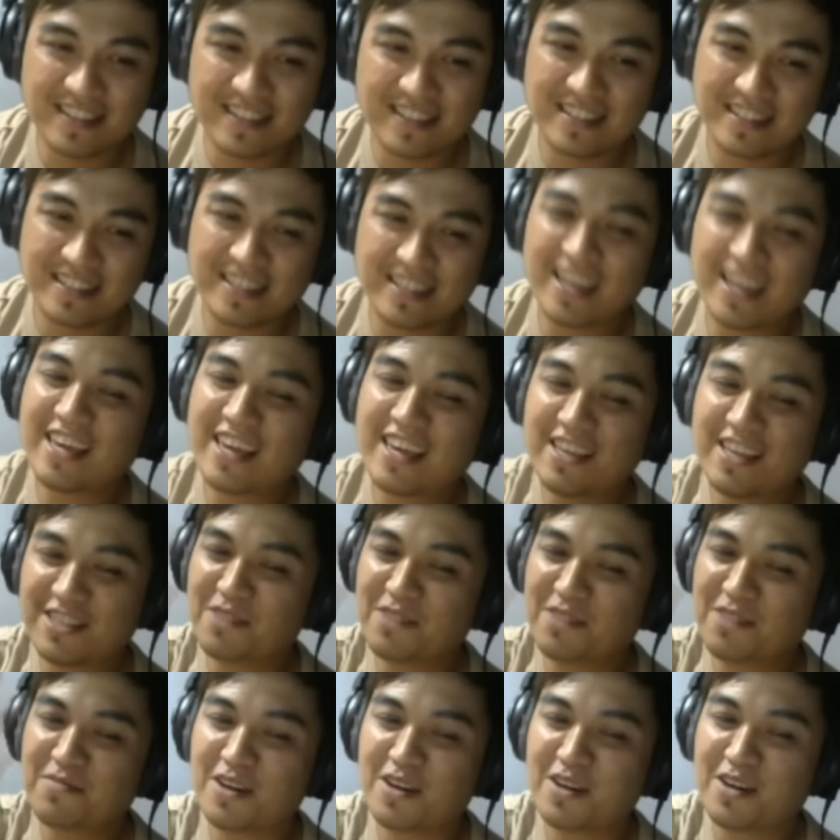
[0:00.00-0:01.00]
Thank you so
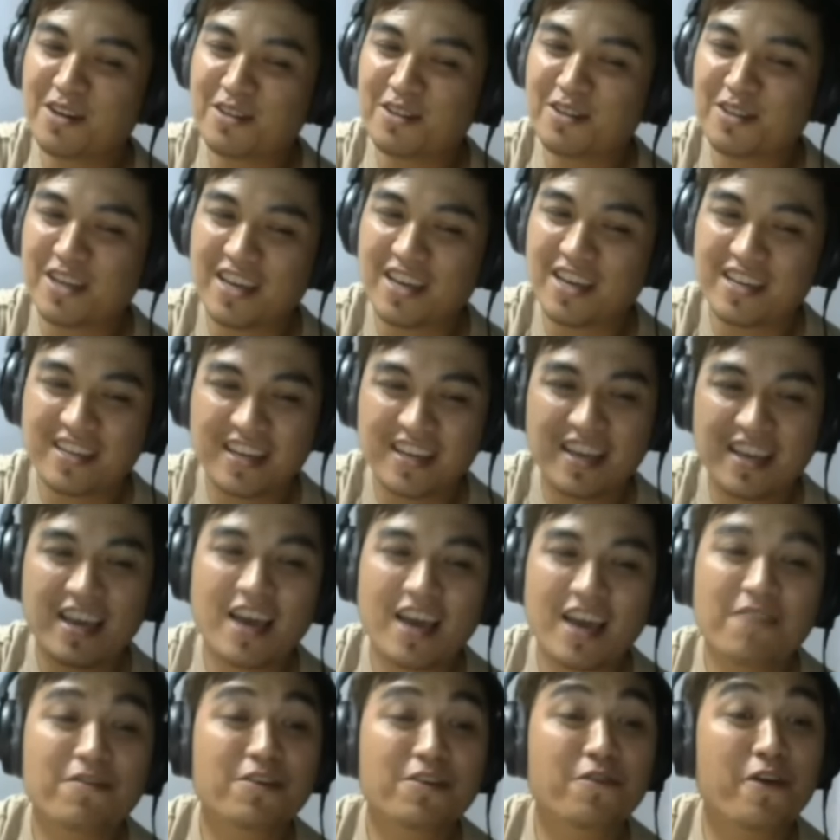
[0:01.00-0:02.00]
much. Have a
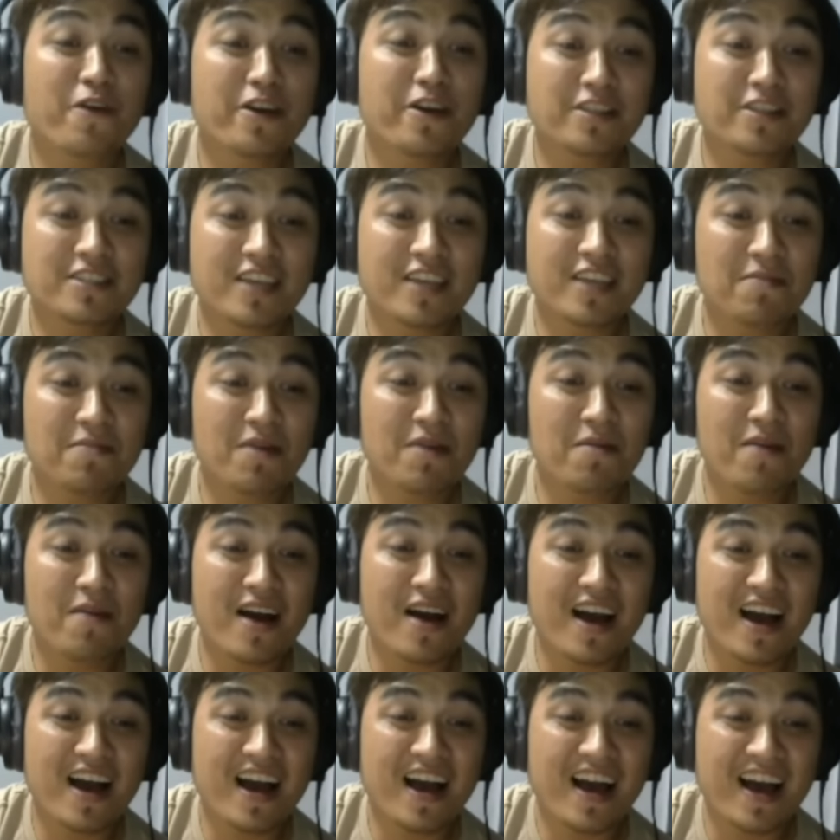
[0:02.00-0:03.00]
great day.
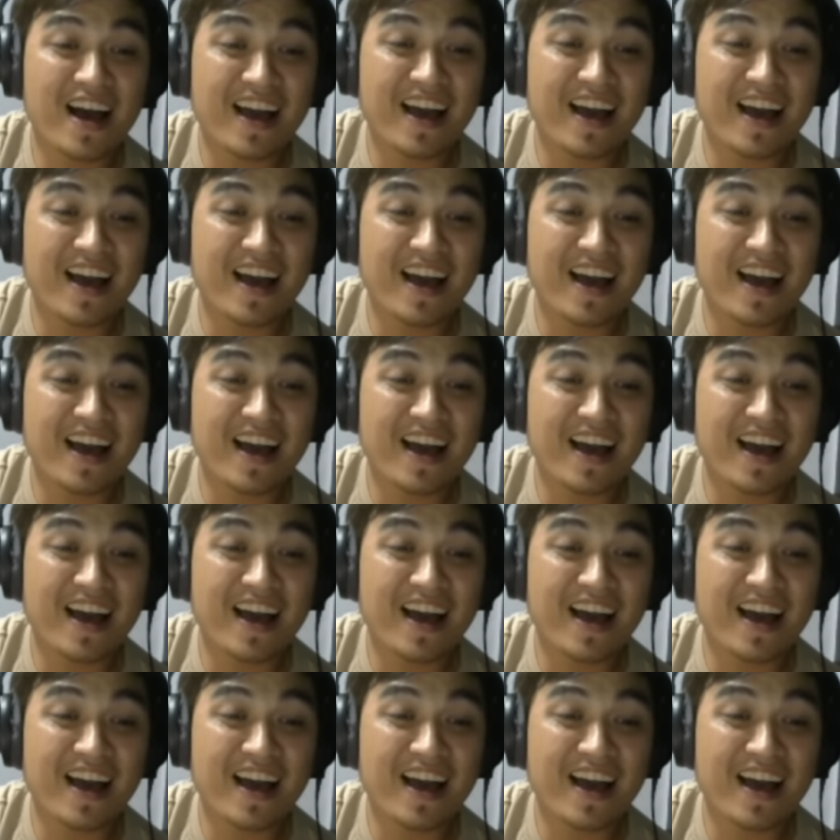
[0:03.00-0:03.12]
Bye-bye.